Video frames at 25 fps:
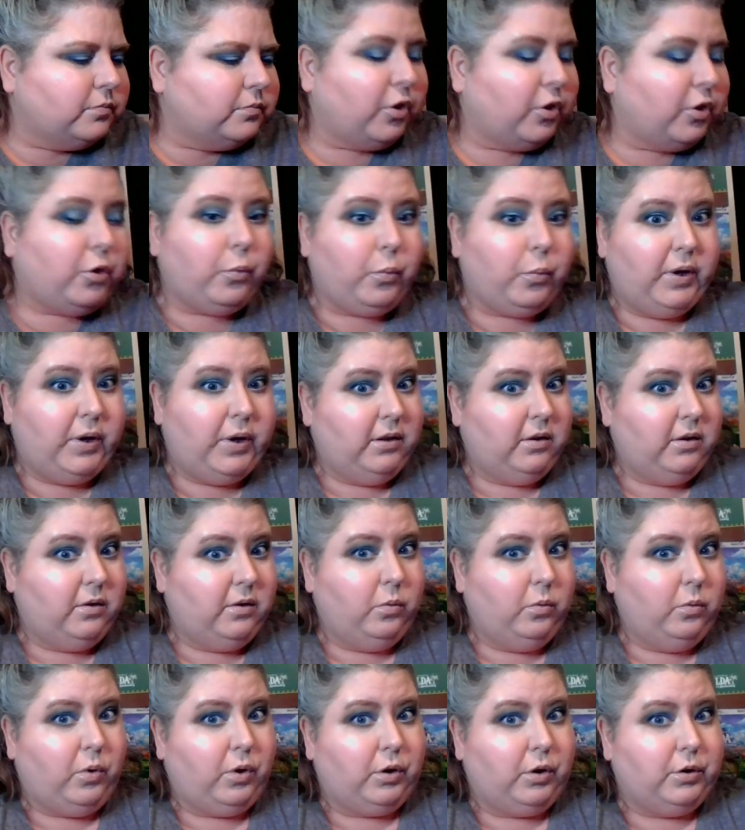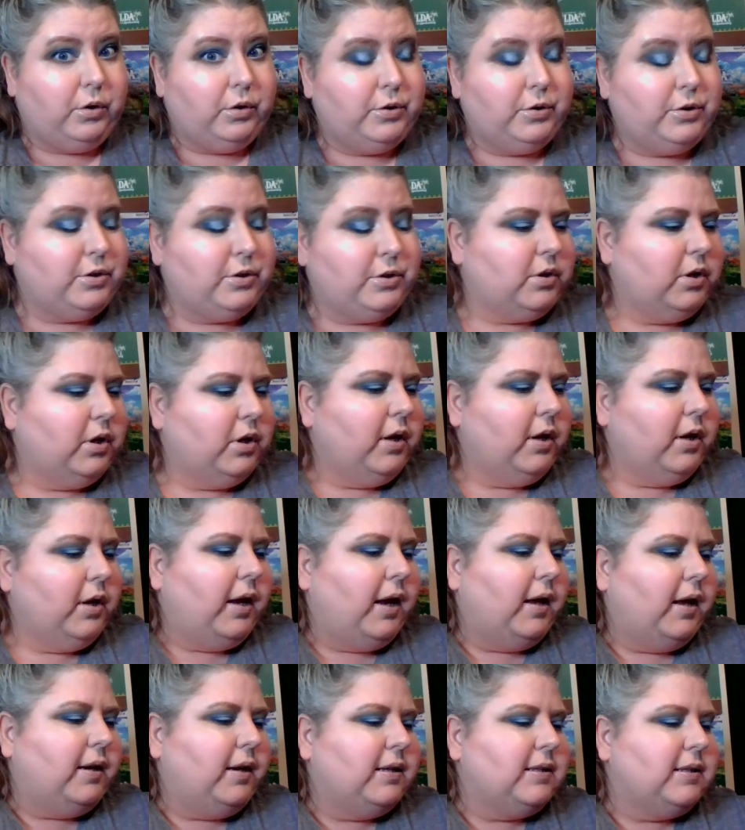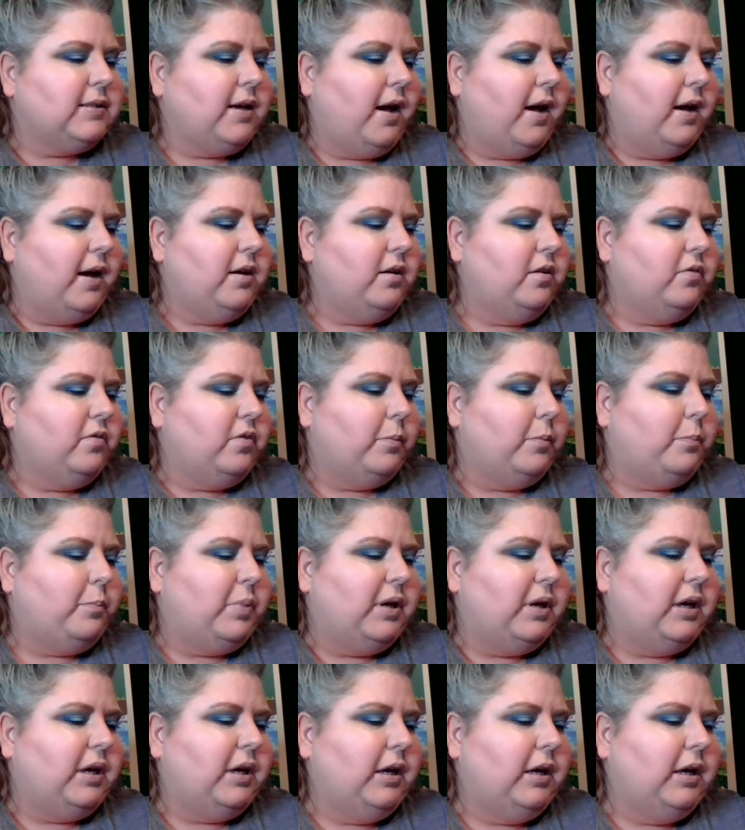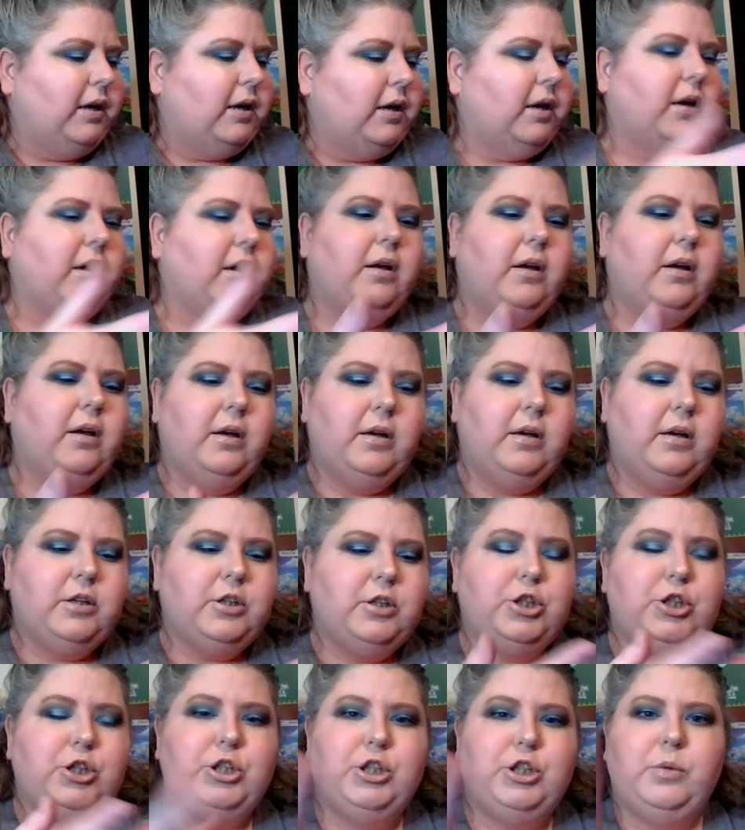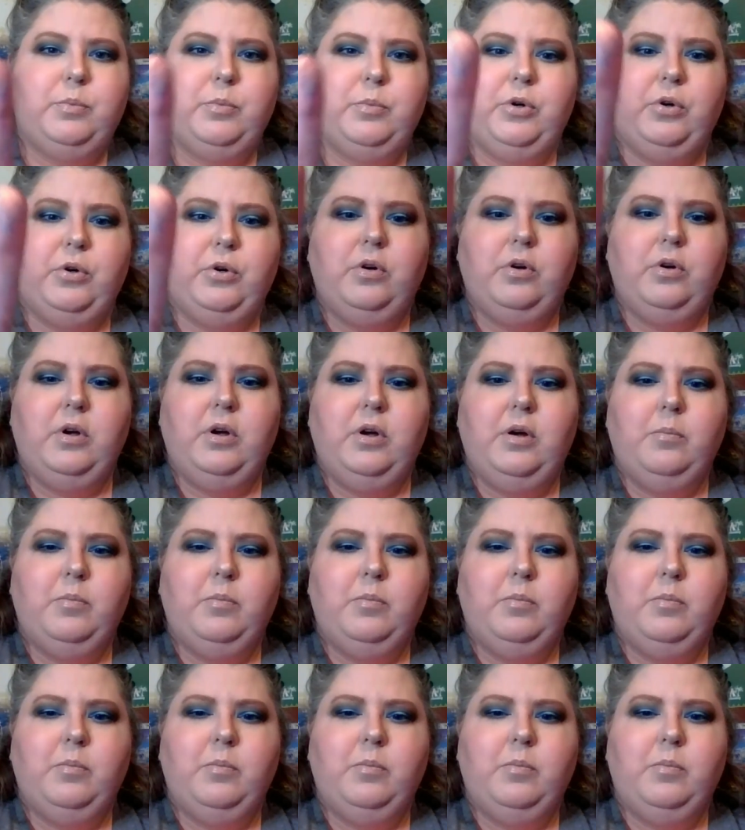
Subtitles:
Three Little Words, and it's kind of a pink shimmer.